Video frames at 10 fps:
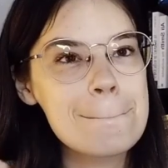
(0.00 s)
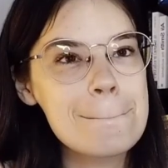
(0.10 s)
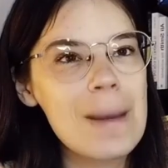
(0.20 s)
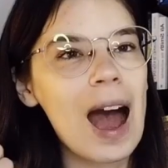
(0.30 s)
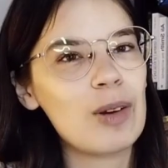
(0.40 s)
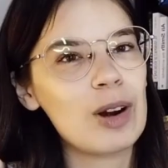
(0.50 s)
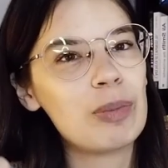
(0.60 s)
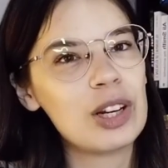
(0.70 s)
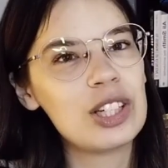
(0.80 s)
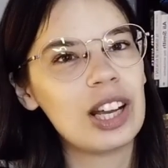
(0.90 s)
I would
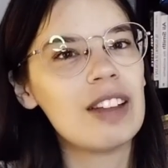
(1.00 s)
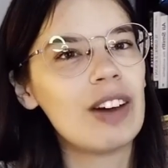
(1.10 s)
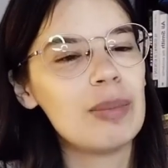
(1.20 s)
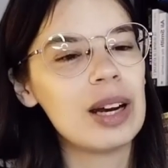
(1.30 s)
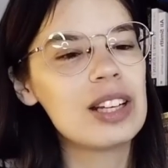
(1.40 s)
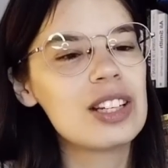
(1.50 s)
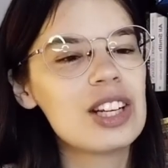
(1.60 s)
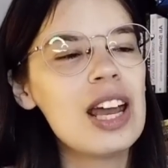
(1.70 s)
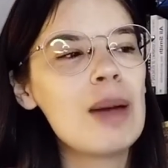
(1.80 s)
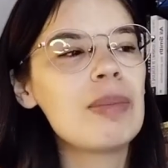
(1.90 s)
appreciate it very much.
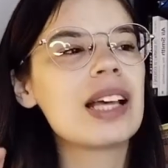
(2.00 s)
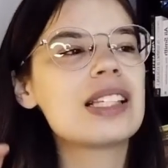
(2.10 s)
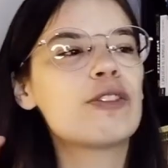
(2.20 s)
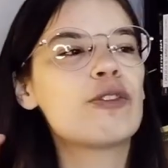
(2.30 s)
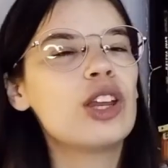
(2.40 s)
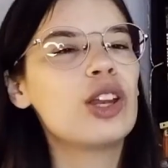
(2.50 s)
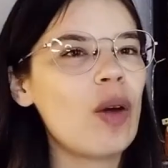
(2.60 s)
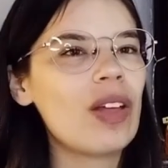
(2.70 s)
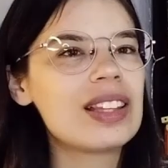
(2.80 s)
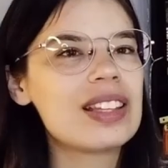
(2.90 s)
Because if we know
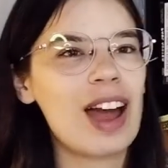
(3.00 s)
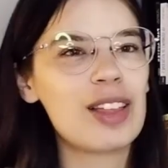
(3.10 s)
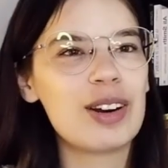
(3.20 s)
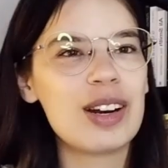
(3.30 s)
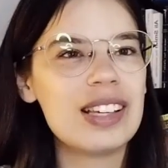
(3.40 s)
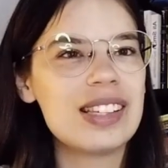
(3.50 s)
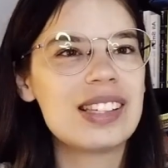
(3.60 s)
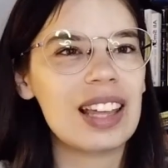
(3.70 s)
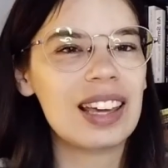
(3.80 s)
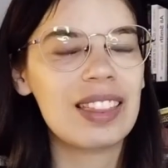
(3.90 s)
that Tyler is
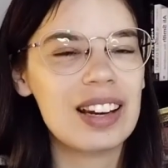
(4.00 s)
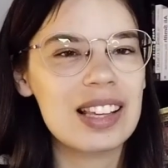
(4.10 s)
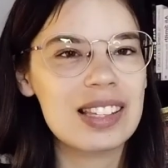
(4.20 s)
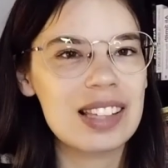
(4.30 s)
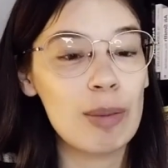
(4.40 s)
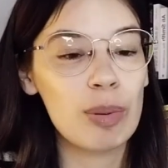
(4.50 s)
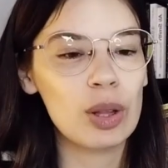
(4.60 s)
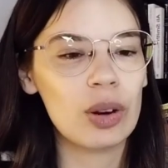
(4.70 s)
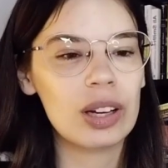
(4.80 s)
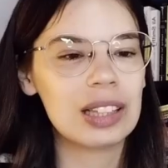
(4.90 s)
the disciple,
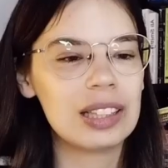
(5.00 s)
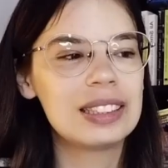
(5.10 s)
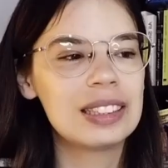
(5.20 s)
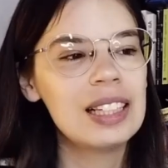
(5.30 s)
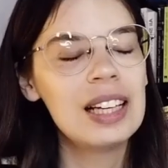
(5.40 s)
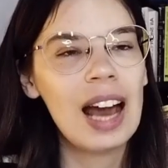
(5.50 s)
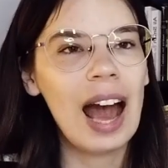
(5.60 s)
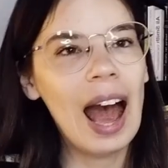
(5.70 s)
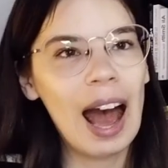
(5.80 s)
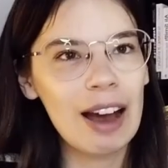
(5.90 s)
or at least
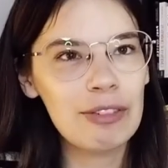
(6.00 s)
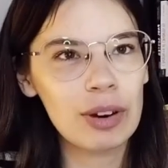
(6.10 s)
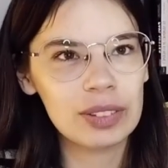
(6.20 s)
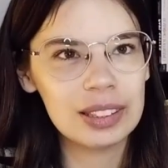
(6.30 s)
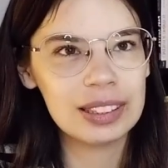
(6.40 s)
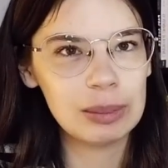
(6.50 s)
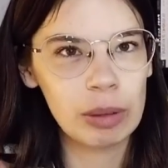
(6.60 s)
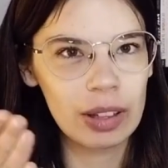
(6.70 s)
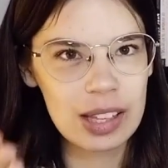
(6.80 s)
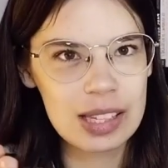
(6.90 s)
half of the team
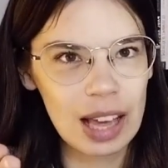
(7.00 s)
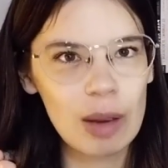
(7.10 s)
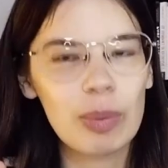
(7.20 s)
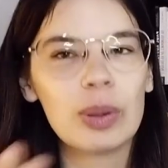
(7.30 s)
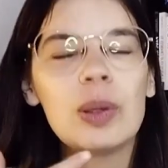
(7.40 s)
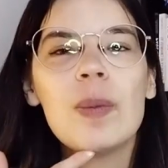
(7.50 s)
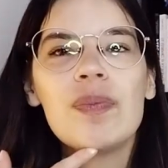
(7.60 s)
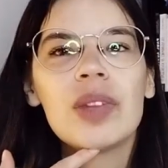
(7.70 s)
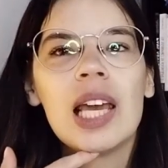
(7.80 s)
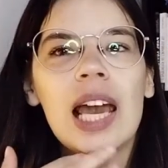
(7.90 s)
of the disciple,
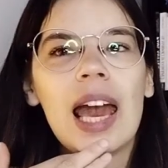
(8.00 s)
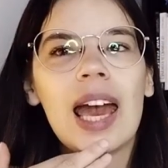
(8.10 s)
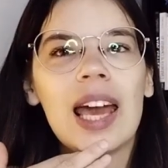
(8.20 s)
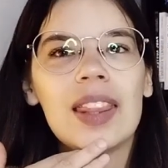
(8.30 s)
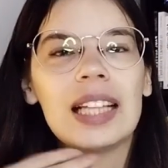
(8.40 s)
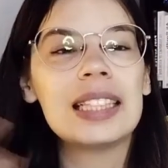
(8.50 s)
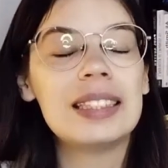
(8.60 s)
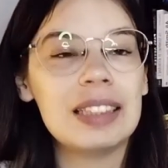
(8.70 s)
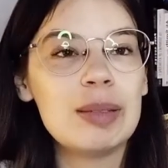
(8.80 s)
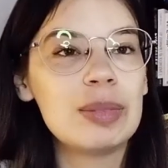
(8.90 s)
and then the
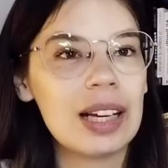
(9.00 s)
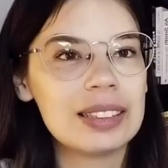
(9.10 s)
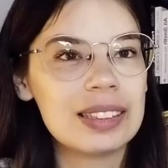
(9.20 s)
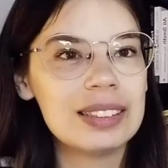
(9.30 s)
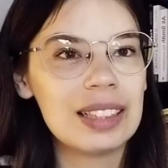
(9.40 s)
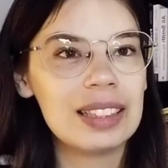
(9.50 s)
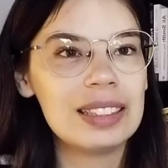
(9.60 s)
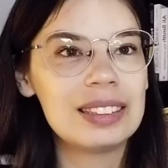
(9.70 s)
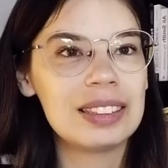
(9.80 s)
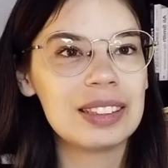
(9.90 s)
team doesn't and
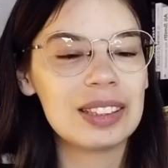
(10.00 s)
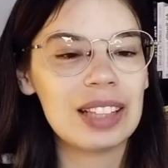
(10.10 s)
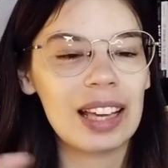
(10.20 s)
is still